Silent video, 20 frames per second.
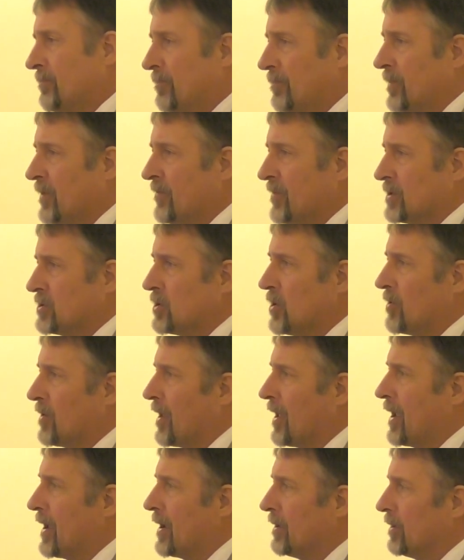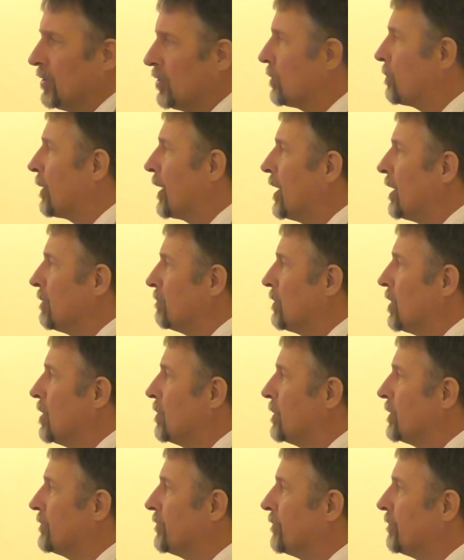if it's okay, a little proud
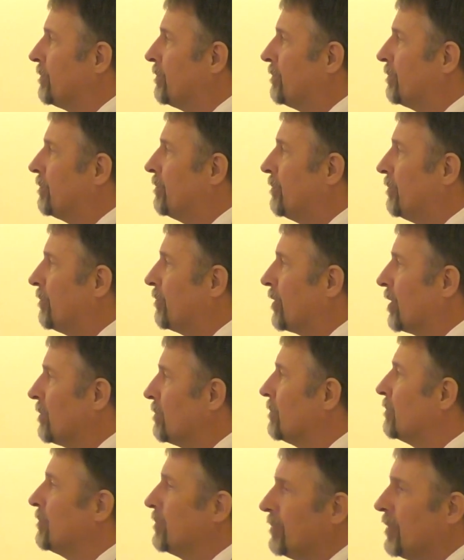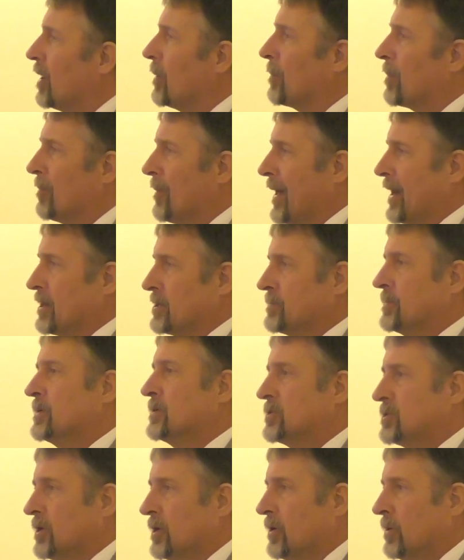moment from upper management.
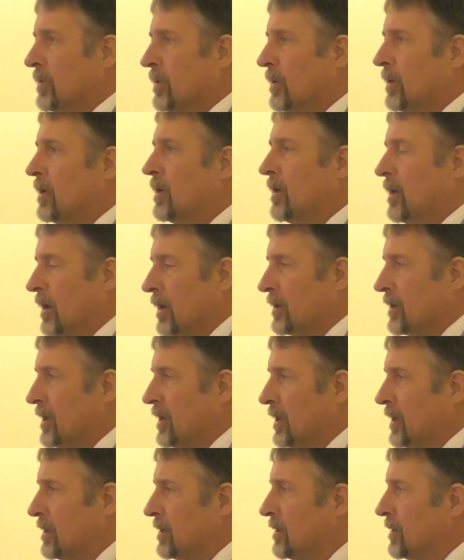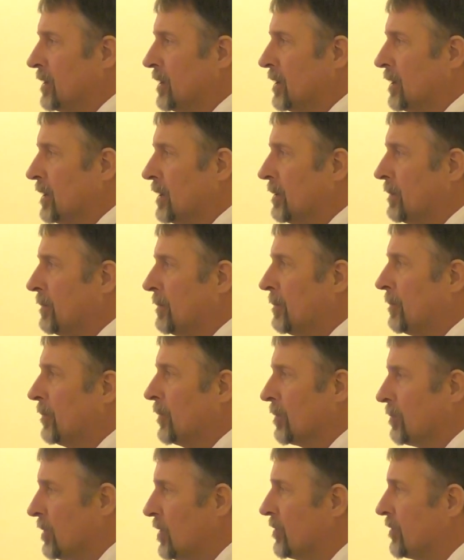So again,
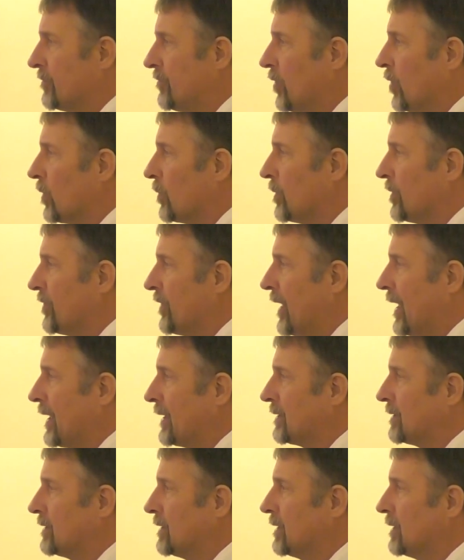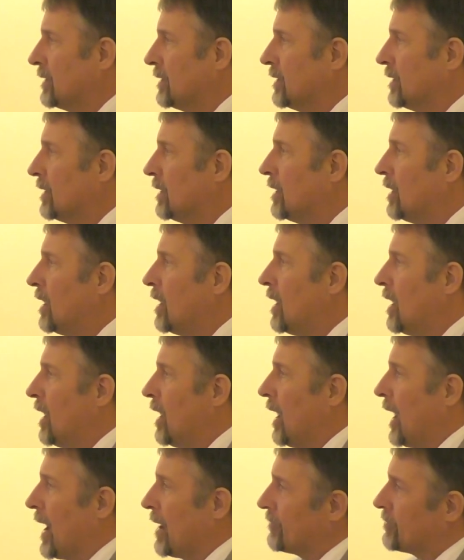we're moving forward with that, and
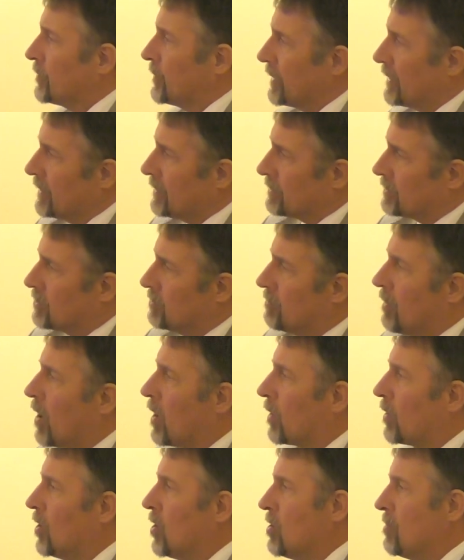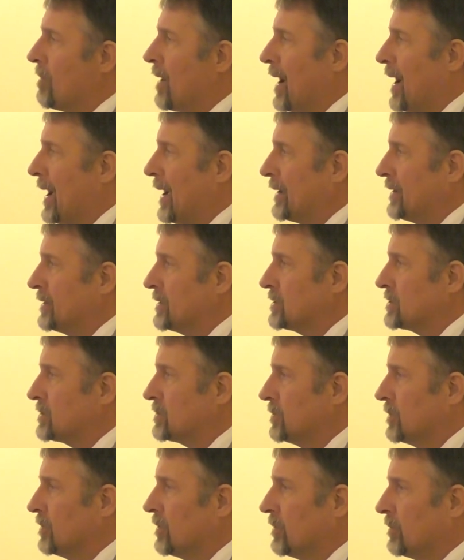after we get tomorrow behind us,
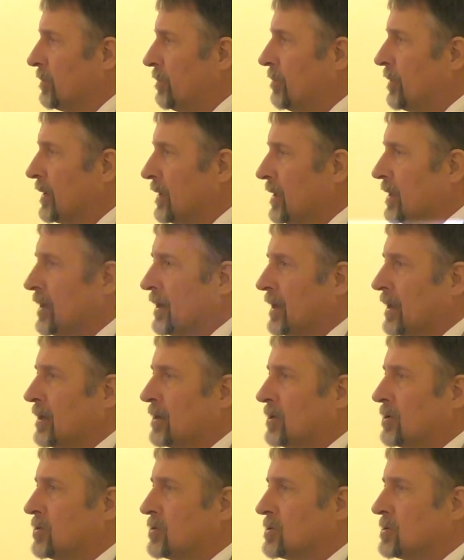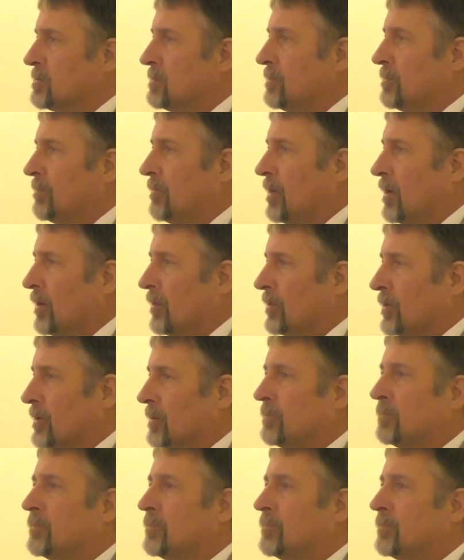we'll be getting into some other